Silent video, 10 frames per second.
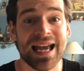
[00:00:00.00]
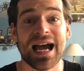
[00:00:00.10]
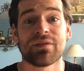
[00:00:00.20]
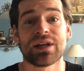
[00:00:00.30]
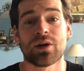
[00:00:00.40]

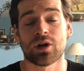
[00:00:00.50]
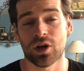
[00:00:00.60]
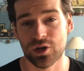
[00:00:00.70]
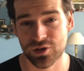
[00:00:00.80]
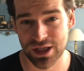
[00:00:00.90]
have now
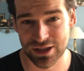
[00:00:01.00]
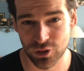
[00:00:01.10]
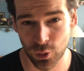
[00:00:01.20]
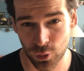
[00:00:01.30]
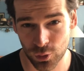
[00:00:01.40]
closed their
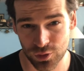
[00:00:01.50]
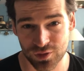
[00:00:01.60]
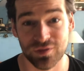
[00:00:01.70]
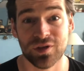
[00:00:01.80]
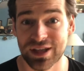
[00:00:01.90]
doors
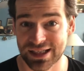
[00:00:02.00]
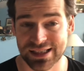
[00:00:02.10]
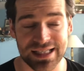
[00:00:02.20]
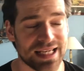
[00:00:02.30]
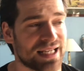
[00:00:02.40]
for
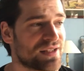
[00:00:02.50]
this year.